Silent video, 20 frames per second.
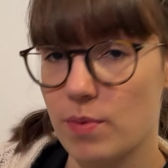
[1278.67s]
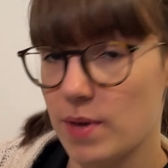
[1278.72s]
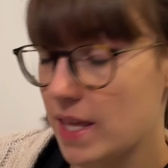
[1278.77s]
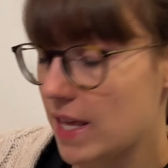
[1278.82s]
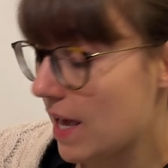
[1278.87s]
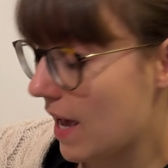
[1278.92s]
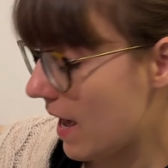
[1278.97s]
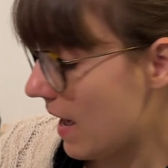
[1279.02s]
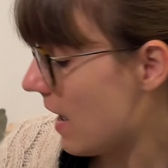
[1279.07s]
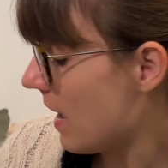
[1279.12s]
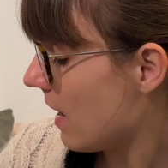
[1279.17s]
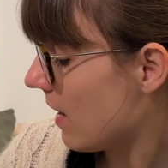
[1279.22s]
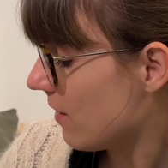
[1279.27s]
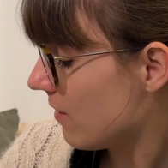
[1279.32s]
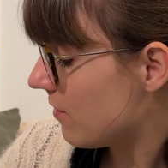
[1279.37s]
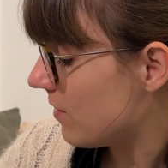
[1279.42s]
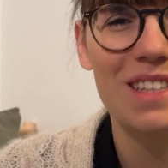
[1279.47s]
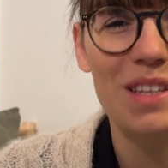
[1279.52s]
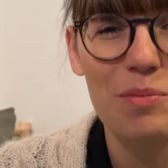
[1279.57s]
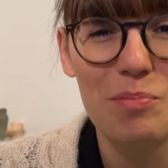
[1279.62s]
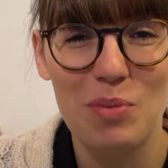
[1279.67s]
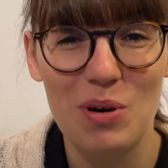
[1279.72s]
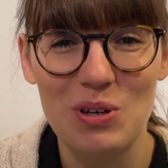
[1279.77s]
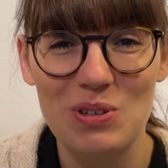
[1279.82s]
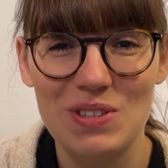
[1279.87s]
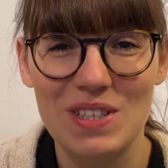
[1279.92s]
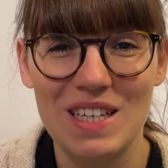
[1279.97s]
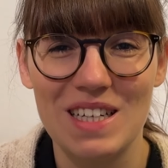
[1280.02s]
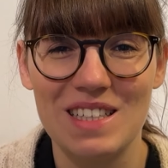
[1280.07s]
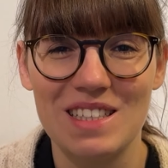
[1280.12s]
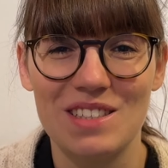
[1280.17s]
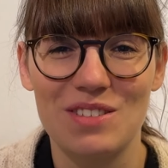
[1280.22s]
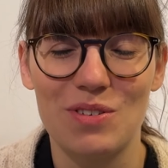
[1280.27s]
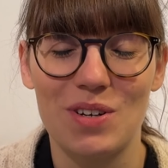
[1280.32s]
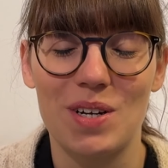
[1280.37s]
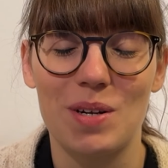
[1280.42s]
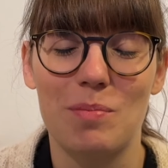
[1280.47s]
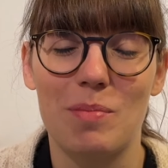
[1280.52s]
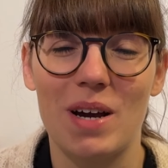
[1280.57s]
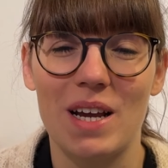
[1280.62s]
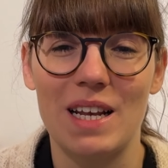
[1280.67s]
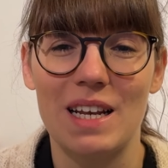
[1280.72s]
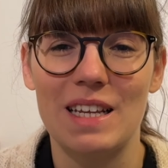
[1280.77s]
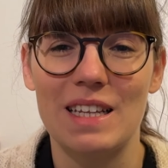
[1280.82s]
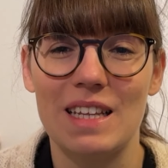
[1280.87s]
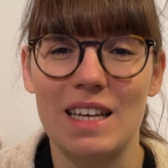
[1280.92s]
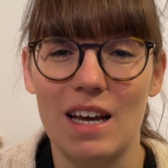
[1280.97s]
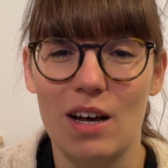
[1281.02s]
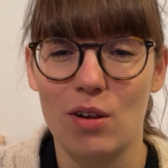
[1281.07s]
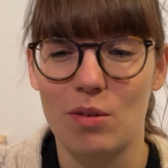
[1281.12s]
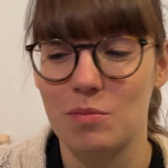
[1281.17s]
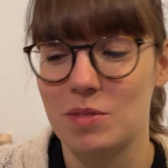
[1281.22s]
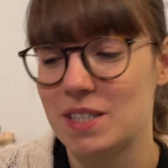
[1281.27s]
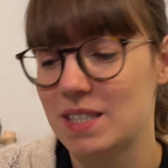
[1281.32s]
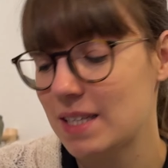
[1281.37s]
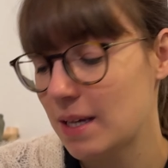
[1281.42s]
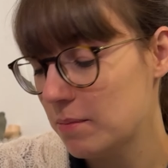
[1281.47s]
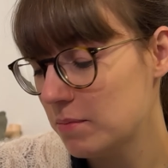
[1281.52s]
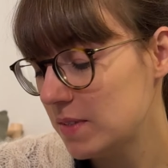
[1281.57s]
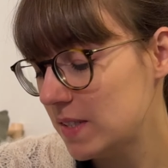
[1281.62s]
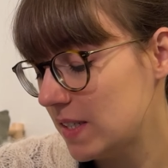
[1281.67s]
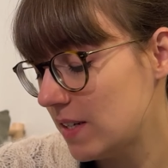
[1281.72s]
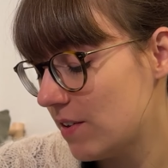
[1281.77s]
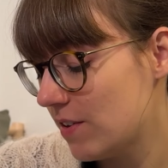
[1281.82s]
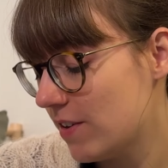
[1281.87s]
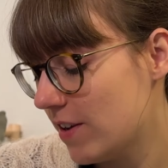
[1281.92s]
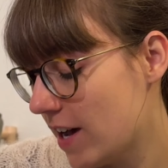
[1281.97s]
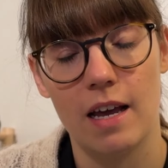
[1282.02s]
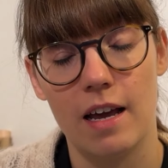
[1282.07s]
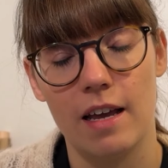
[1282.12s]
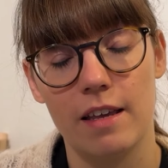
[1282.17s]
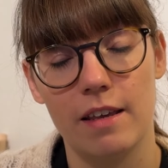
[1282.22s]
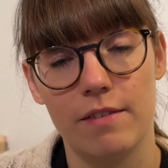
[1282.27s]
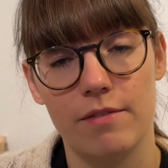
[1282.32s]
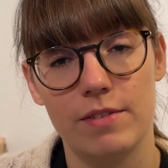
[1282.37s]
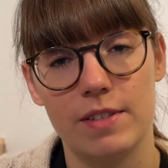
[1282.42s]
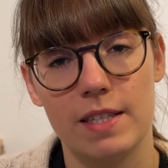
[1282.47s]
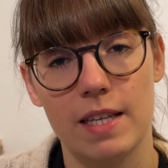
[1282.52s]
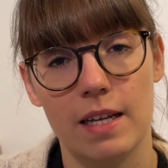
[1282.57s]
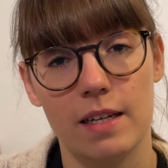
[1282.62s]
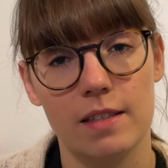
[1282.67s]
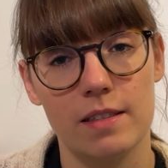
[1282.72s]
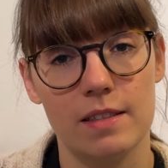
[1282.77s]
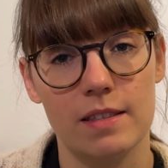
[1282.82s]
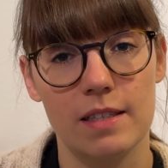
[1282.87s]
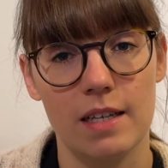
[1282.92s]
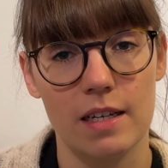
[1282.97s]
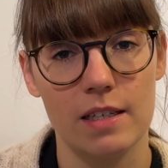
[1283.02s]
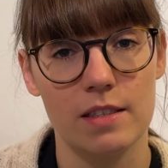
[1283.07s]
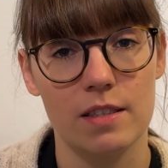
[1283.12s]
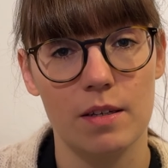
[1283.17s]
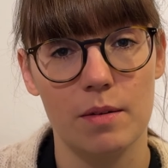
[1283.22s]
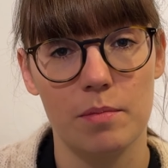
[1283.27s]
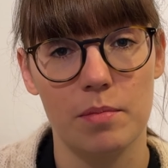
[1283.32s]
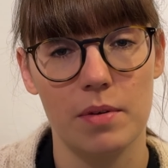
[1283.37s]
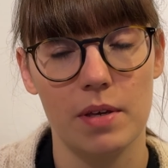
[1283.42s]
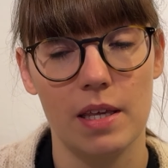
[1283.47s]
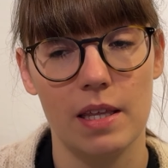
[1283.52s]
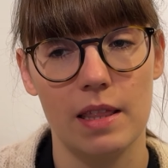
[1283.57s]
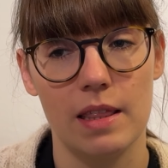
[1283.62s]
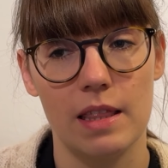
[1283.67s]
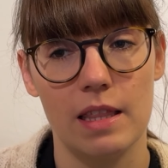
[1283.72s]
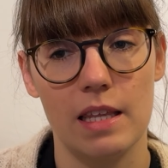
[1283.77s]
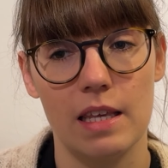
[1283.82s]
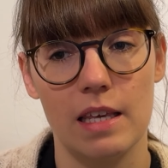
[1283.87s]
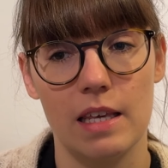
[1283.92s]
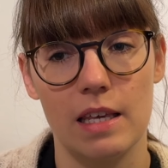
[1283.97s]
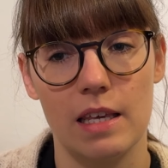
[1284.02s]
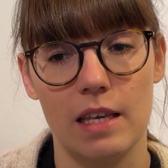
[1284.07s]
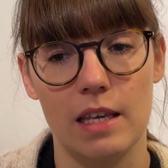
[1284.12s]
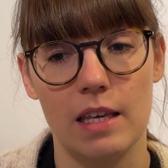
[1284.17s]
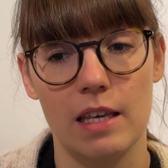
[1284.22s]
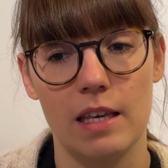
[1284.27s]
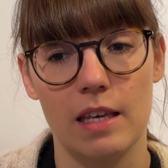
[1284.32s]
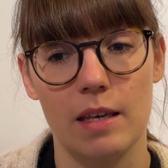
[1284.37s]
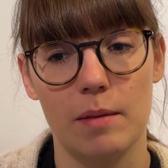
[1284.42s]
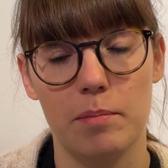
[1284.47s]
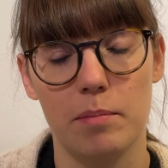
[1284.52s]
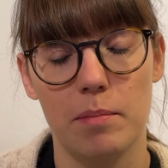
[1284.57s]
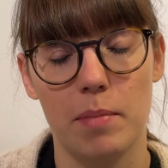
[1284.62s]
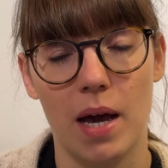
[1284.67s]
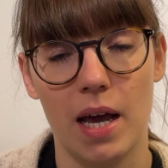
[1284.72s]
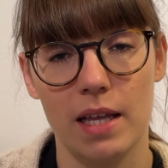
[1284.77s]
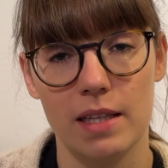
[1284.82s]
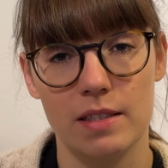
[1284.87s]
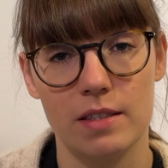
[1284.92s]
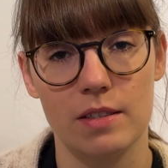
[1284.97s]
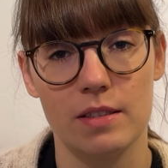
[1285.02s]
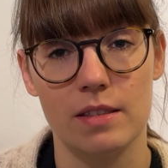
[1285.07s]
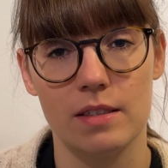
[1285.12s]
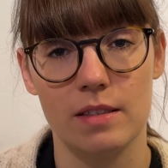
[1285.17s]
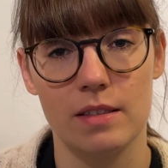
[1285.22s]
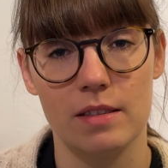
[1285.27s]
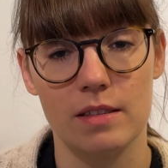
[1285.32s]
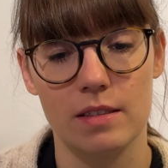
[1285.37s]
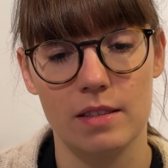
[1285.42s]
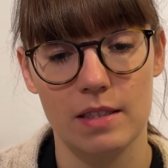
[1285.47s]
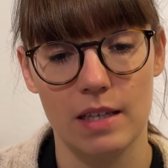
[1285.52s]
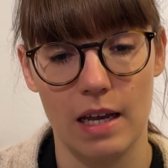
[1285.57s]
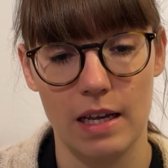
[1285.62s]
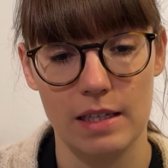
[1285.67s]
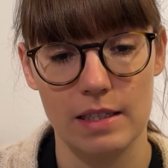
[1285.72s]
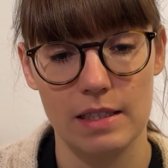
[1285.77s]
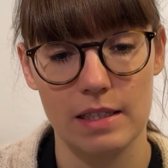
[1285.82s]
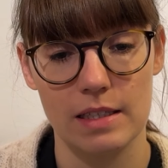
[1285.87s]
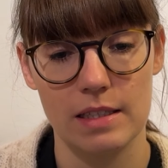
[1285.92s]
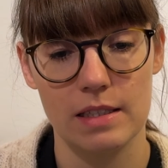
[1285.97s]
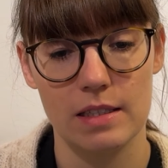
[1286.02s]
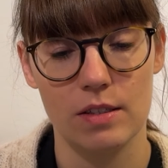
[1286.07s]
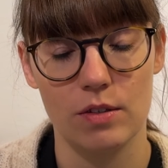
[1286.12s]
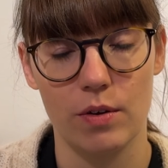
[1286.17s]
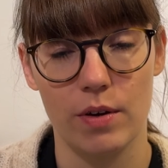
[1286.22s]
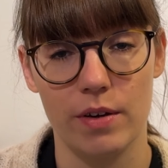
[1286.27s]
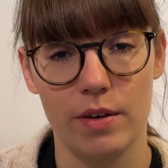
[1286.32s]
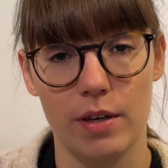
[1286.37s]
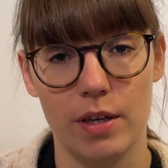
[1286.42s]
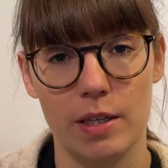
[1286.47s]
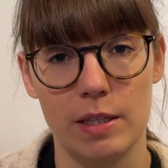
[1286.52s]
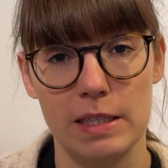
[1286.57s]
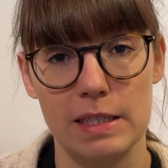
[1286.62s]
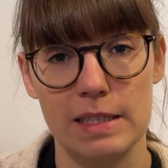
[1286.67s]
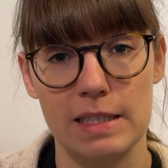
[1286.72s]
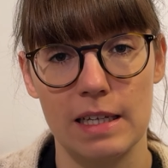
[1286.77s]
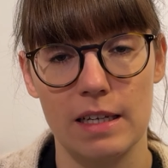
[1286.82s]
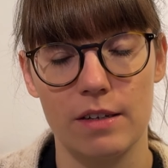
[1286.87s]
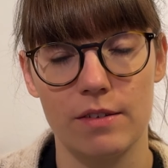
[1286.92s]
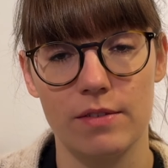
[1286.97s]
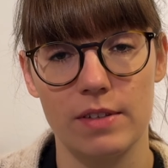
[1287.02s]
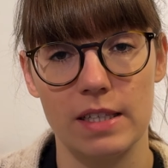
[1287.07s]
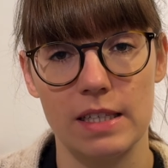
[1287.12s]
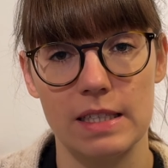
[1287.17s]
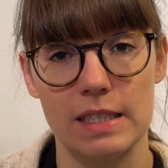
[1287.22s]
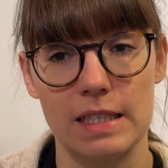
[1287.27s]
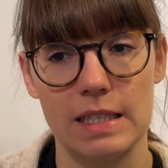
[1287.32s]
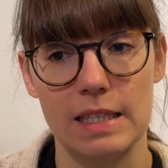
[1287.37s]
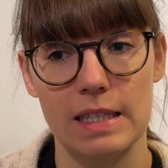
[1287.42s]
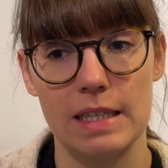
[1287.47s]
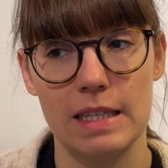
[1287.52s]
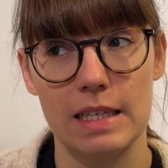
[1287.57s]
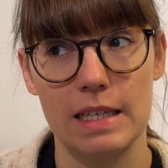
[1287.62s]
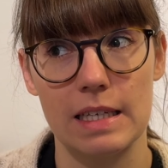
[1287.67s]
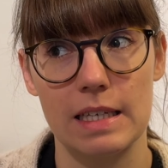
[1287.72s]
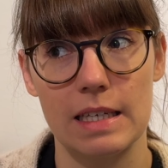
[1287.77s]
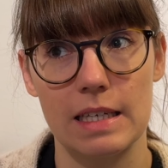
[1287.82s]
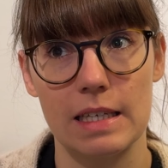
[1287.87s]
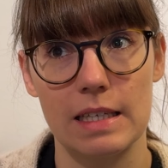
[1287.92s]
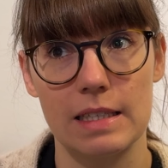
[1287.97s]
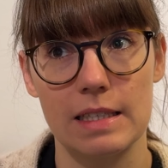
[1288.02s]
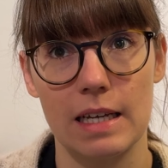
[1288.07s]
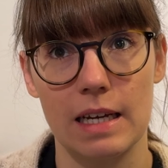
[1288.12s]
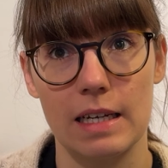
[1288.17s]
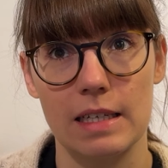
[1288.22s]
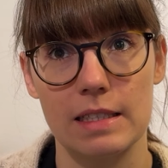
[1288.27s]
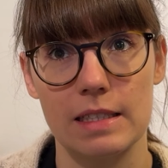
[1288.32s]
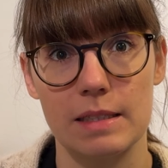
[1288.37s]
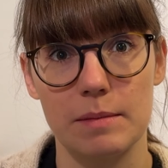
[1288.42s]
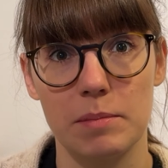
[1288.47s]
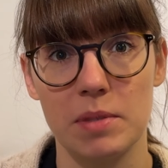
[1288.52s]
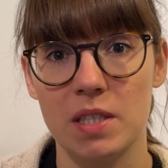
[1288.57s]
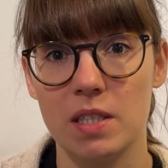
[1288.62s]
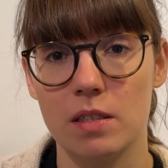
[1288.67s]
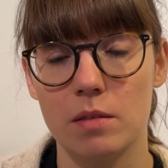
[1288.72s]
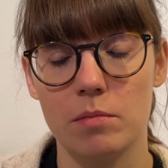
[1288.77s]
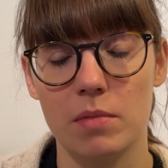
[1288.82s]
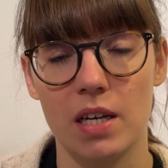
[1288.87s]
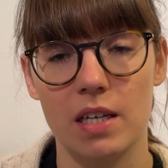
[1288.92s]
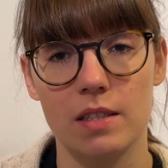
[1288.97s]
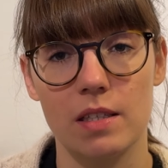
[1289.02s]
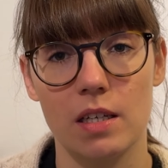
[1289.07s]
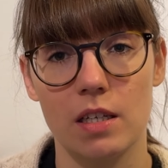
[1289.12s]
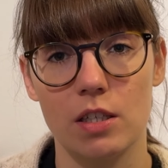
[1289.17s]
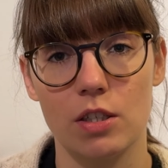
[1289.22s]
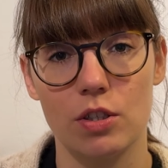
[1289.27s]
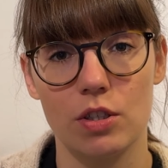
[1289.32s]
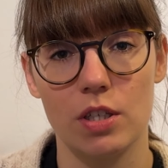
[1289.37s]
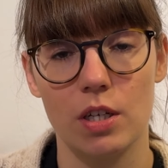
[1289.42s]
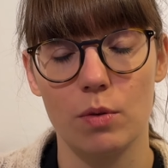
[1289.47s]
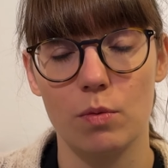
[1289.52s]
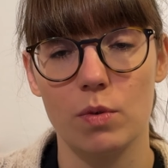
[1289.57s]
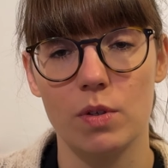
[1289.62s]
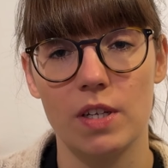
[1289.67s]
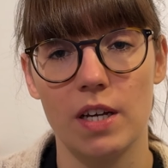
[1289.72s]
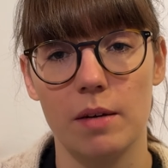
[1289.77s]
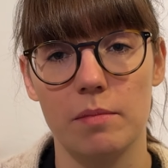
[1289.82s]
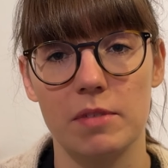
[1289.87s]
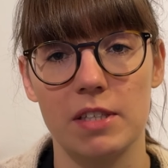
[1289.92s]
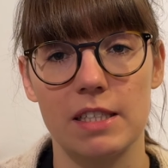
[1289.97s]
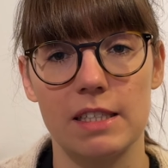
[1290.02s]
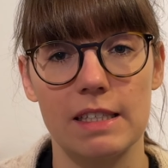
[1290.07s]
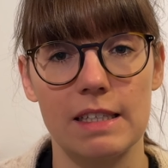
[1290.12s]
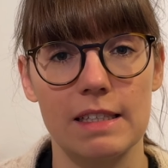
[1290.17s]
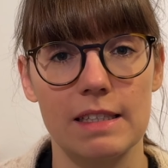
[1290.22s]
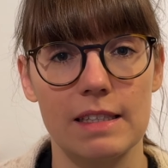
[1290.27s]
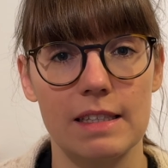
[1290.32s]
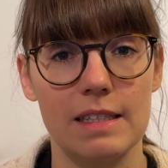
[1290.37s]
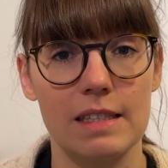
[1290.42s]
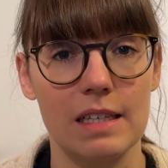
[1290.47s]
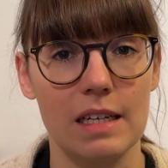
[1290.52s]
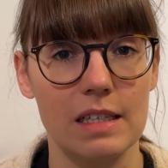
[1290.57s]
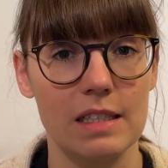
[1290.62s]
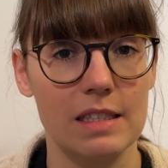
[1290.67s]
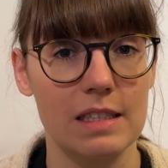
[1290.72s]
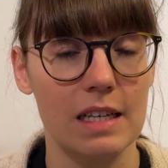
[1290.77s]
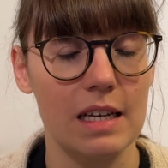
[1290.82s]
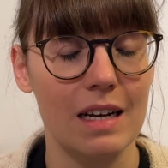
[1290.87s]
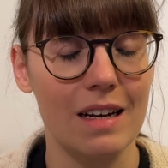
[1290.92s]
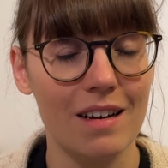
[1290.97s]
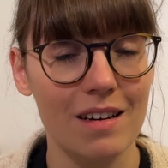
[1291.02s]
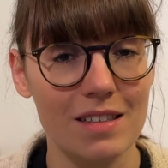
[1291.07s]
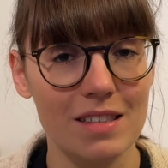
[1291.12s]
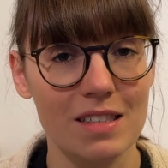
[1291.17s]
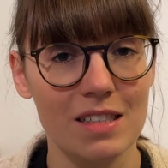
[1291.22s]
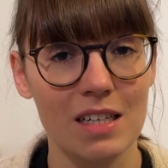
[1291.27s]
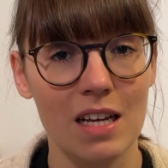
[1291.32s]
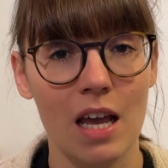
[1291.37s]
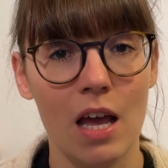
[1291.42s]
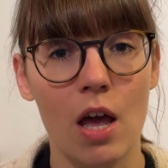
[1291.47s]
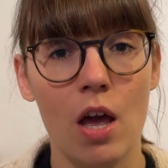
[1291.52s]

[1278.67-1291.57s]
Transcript: we have the Porcelain Sweater by Lene Holme Samse. I've sized up in the pattern sizes, so instead of knitting the size medium as I usually would, I'm knitting the size large,